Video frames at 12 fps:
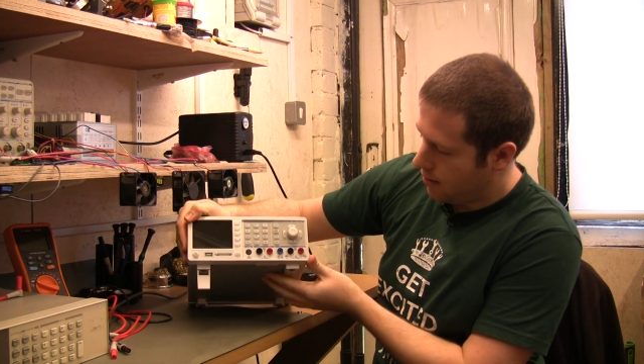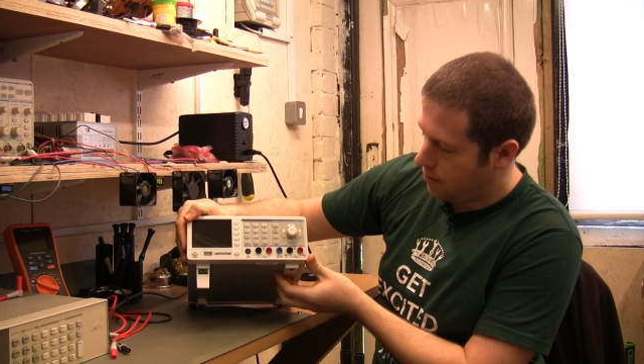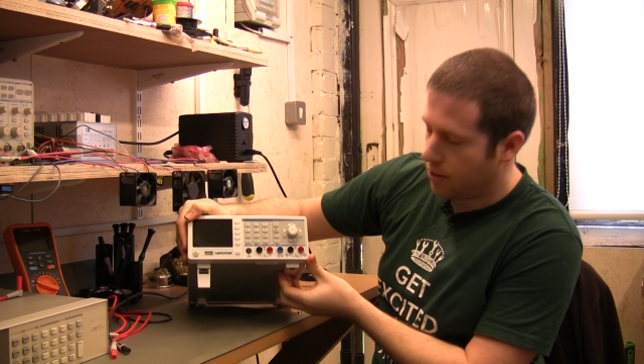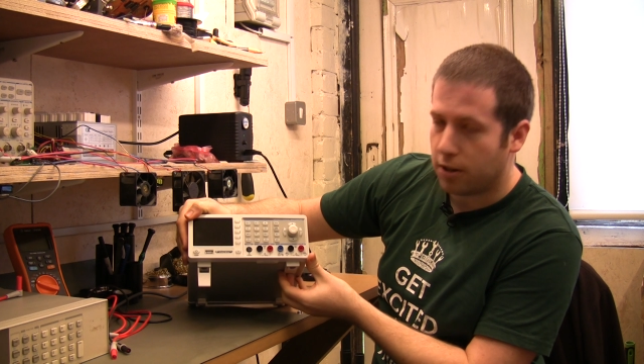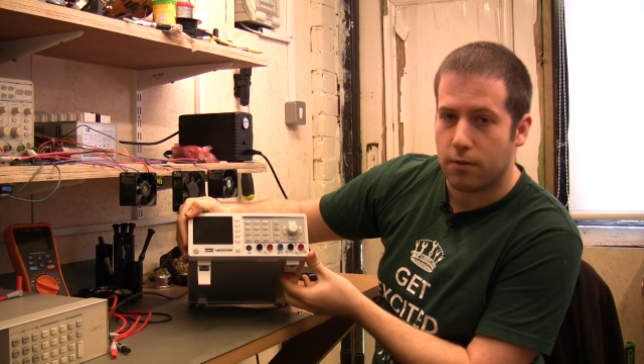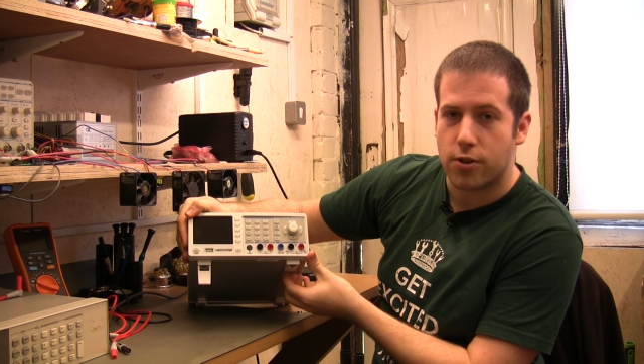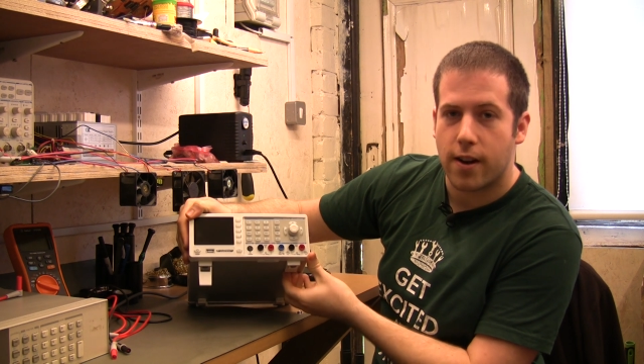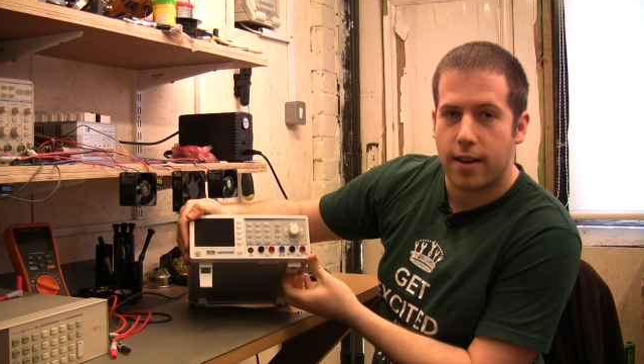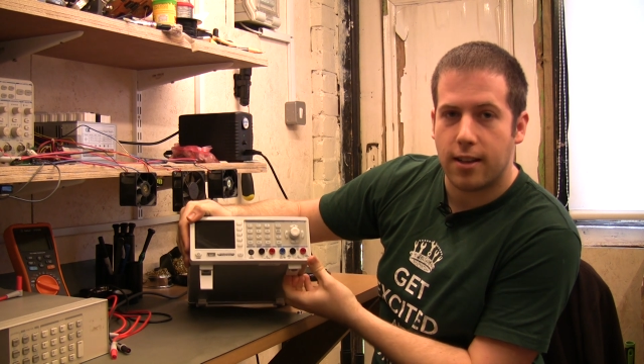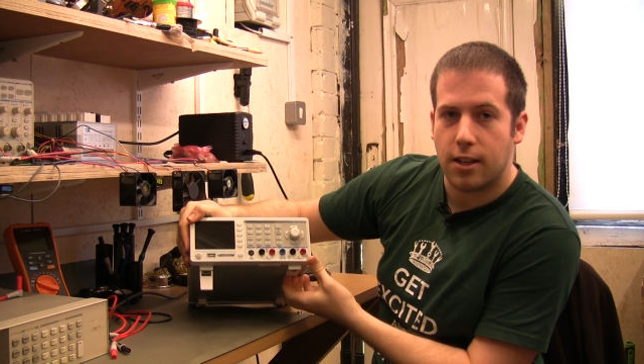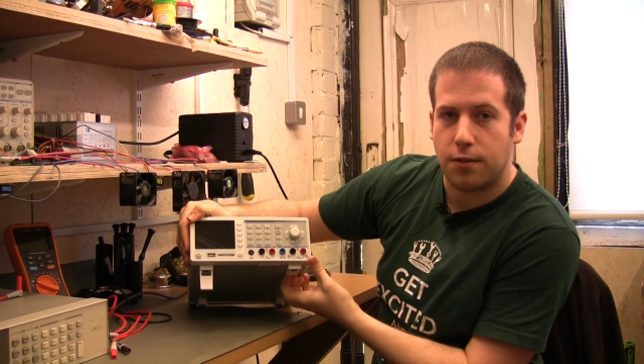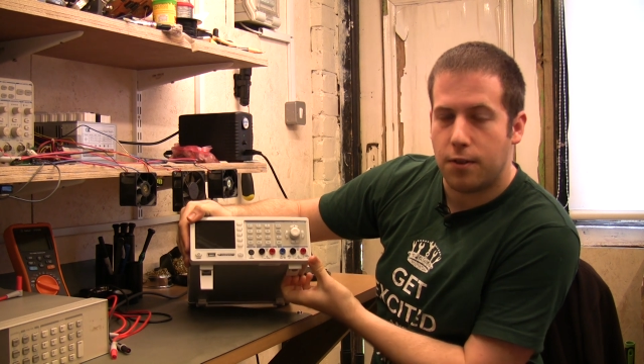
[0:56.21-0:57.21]
so you can
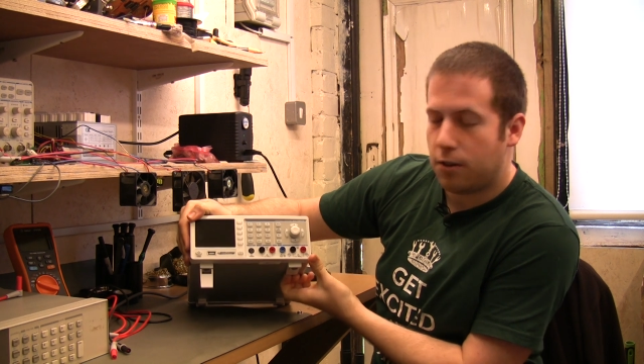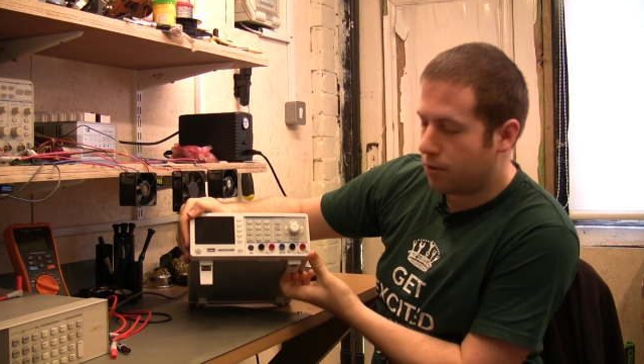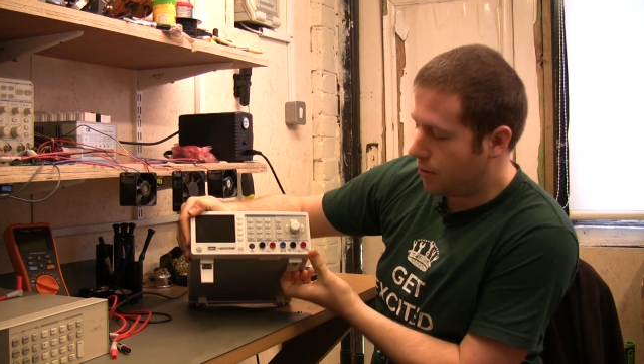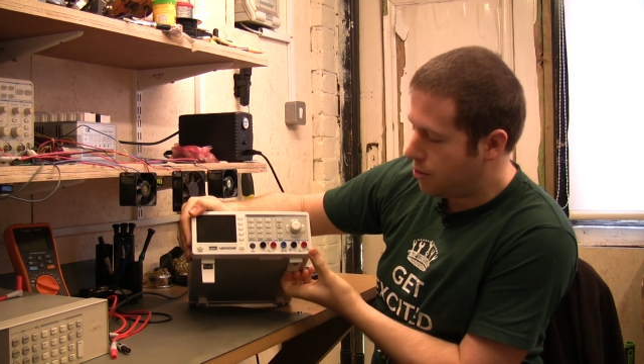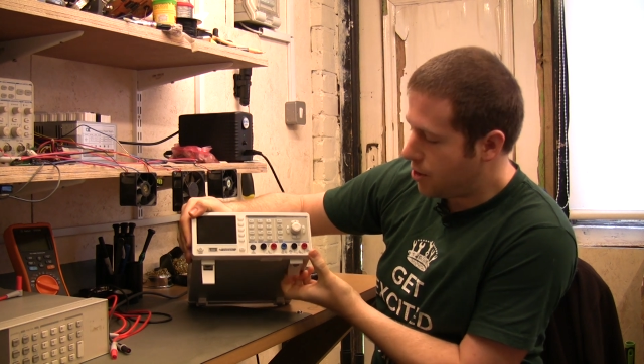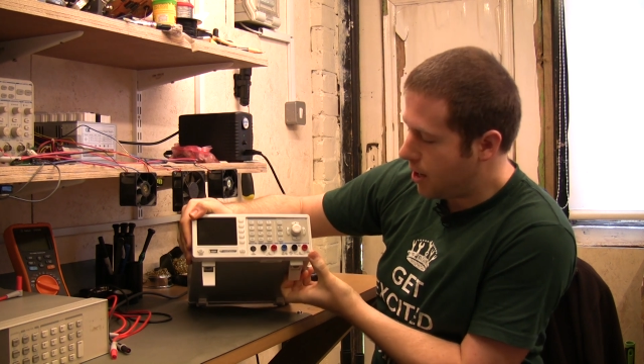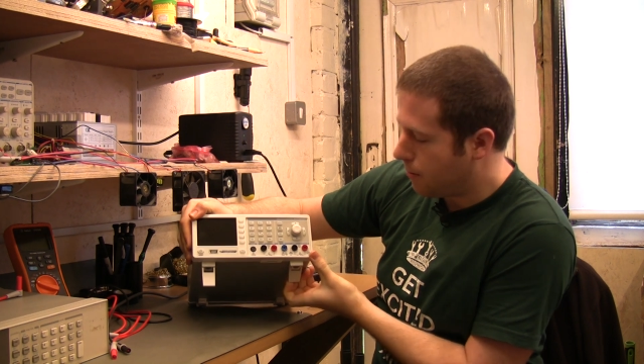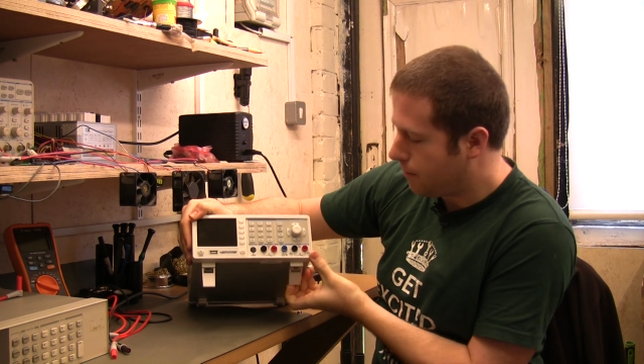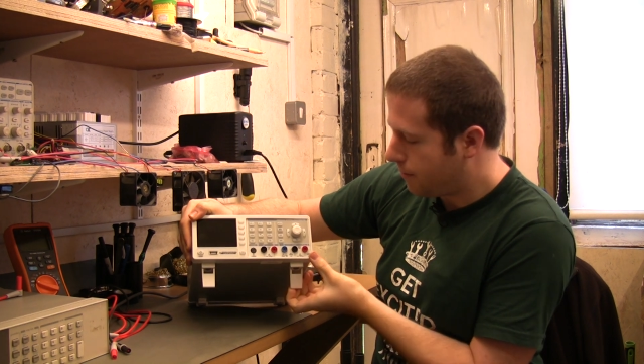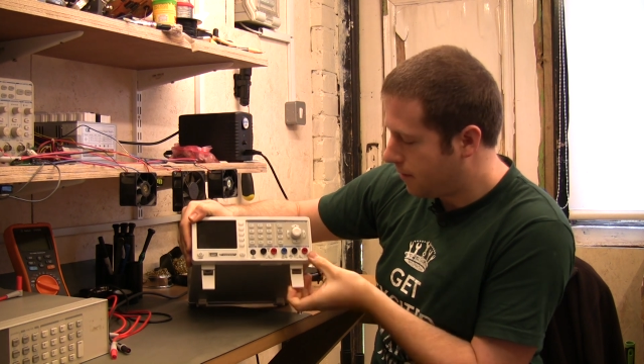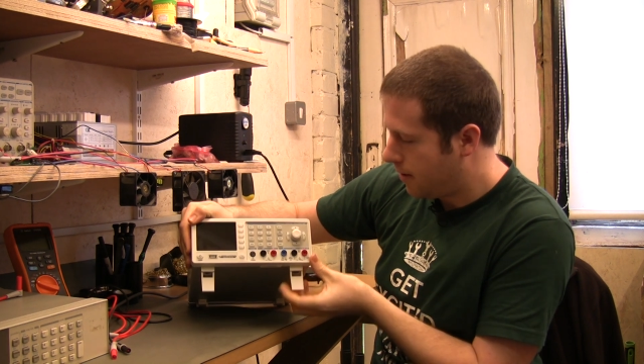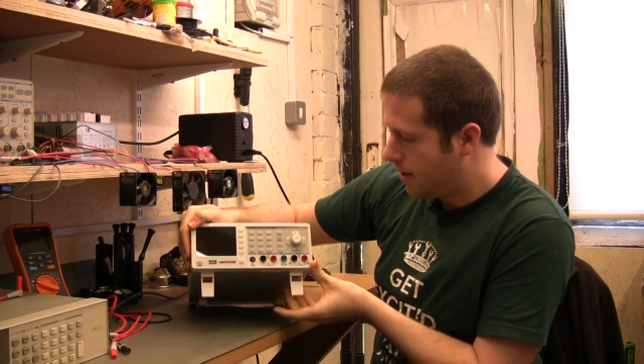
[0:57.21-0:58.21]
retract these for use on the
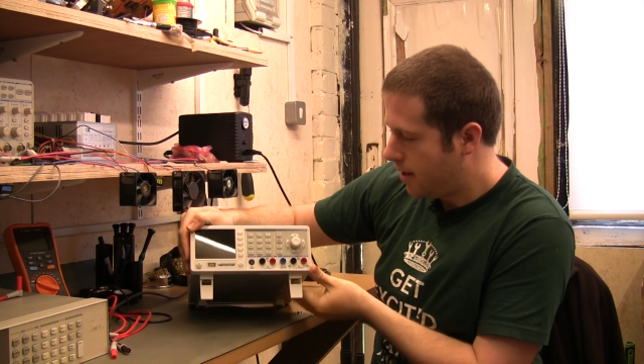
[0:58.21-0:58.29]
shelf.